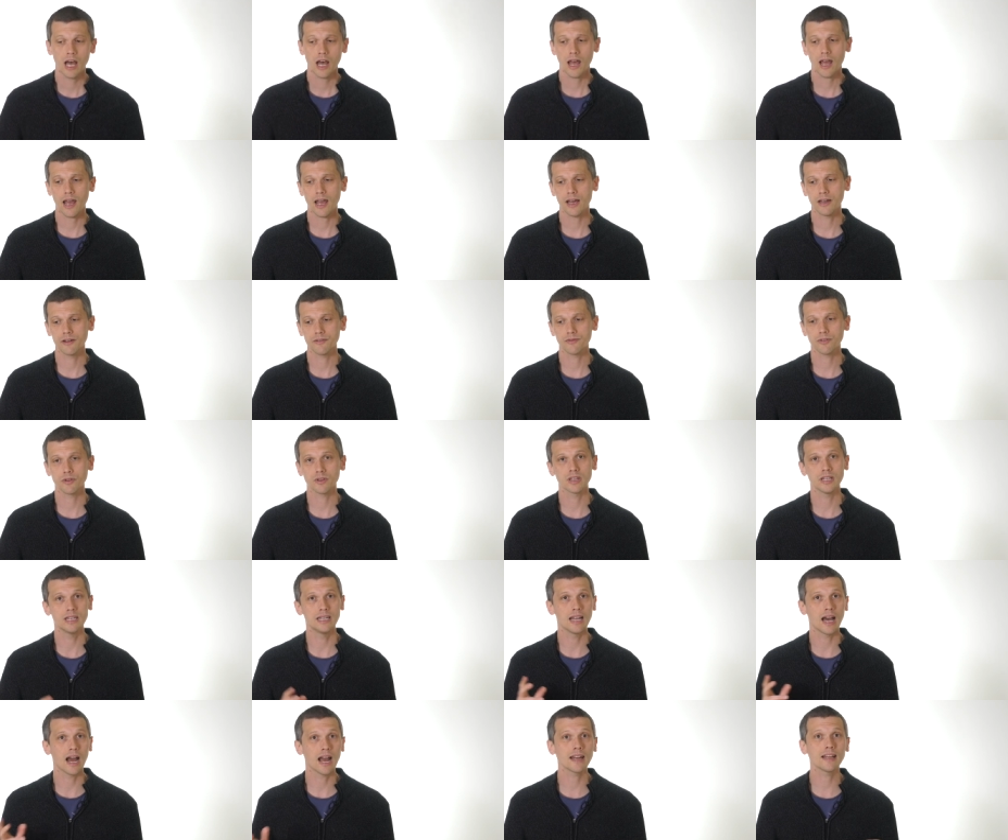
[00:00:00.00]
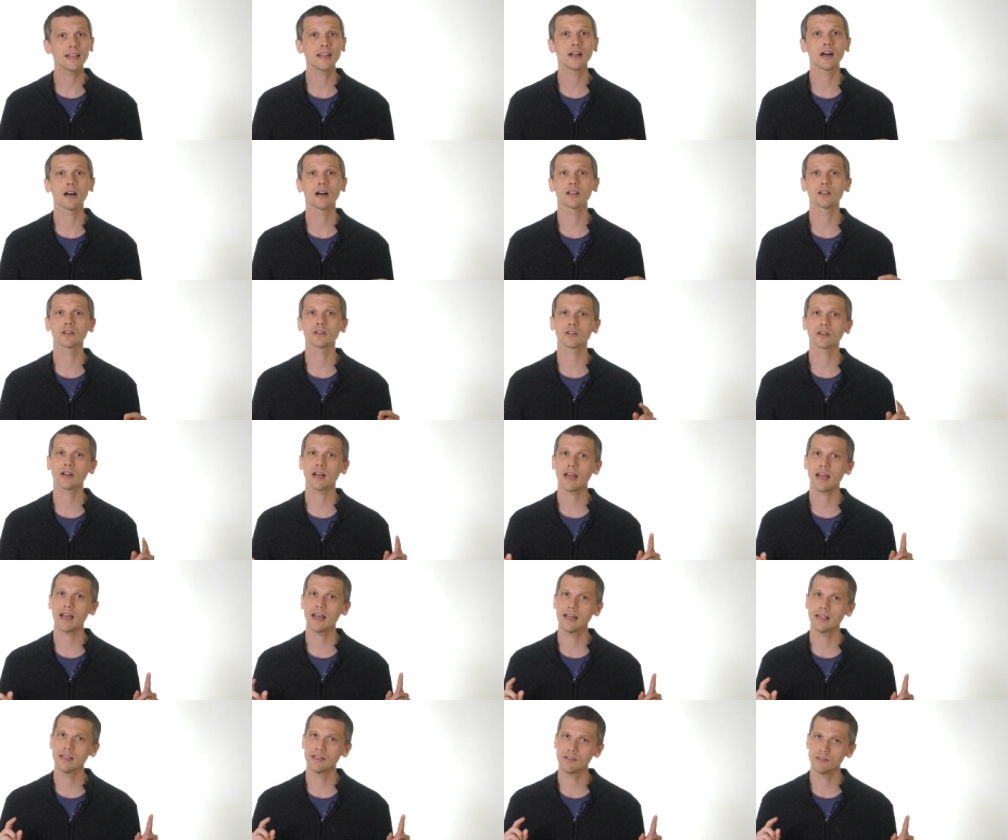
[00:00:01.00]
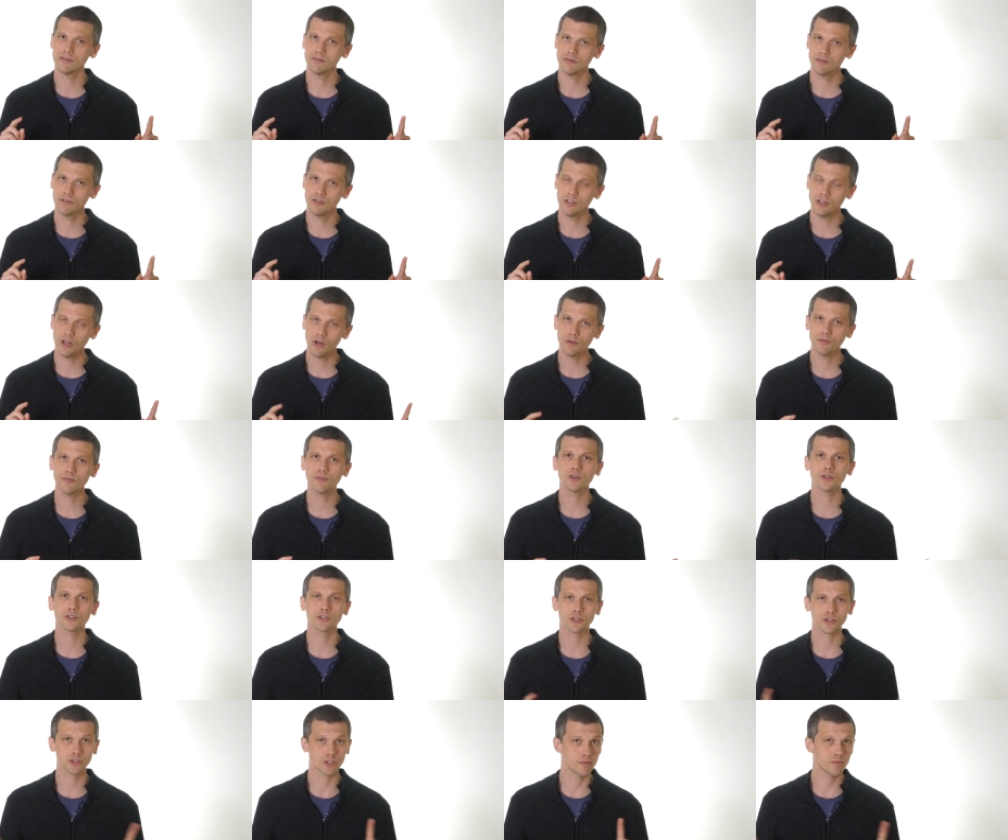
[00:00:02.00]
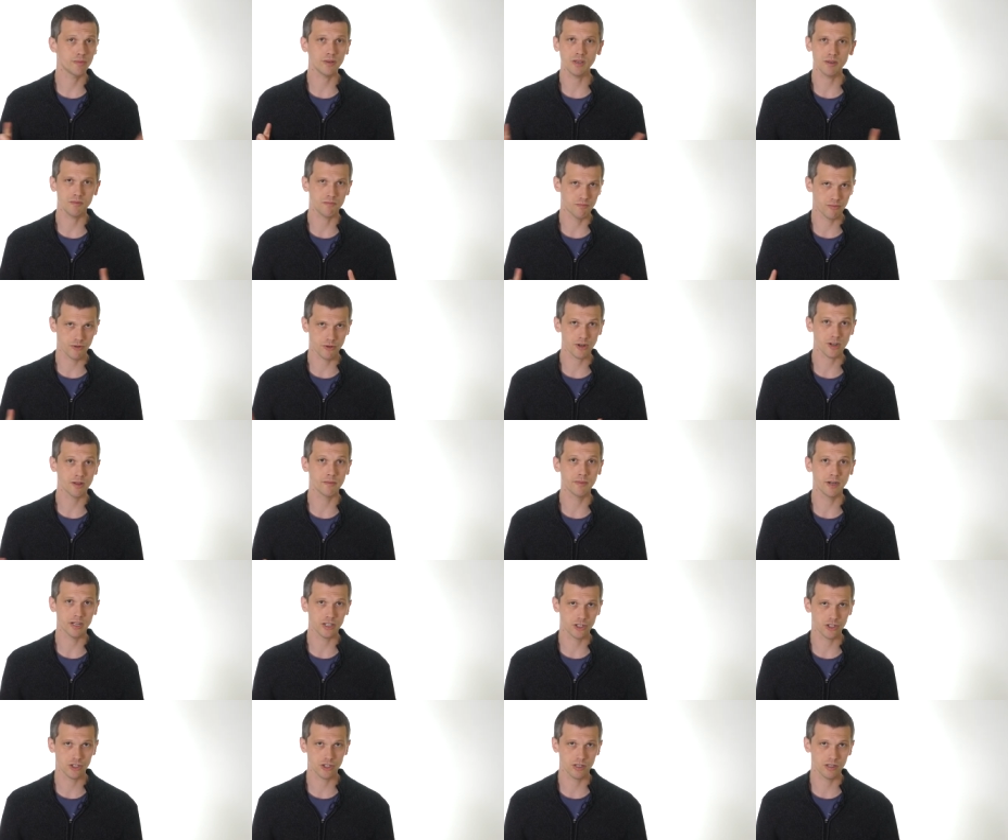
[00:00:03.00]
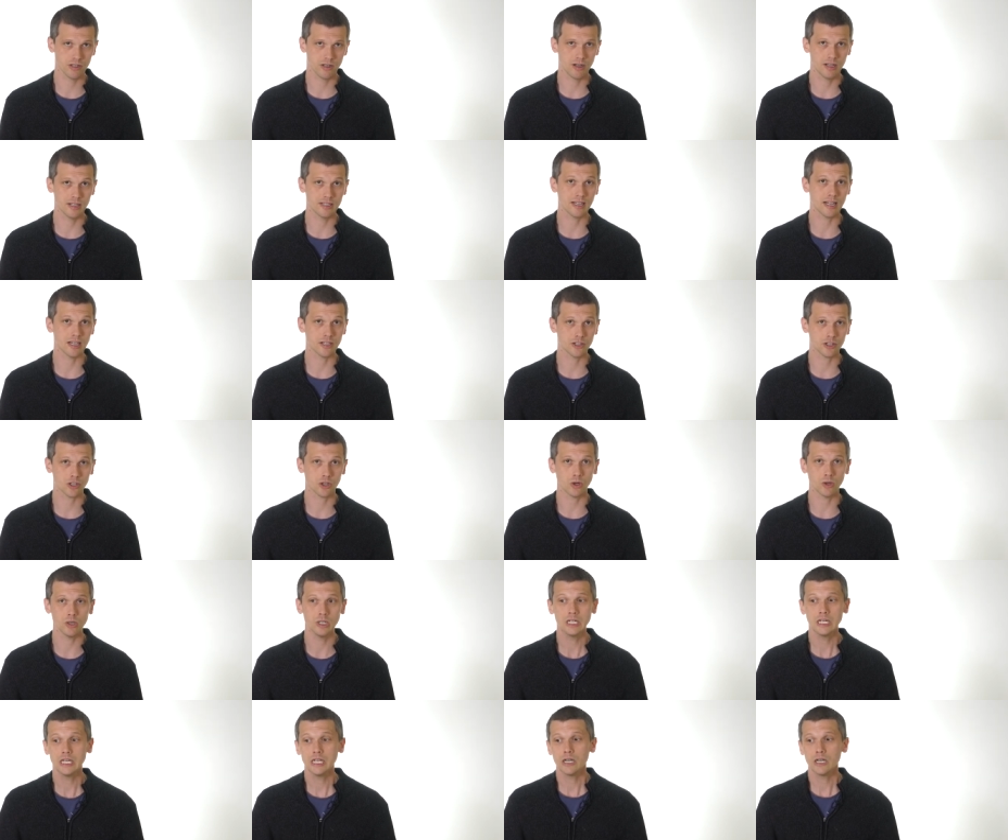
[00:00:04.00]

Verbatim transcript: and for the $90 and no filter to be pretty much identical.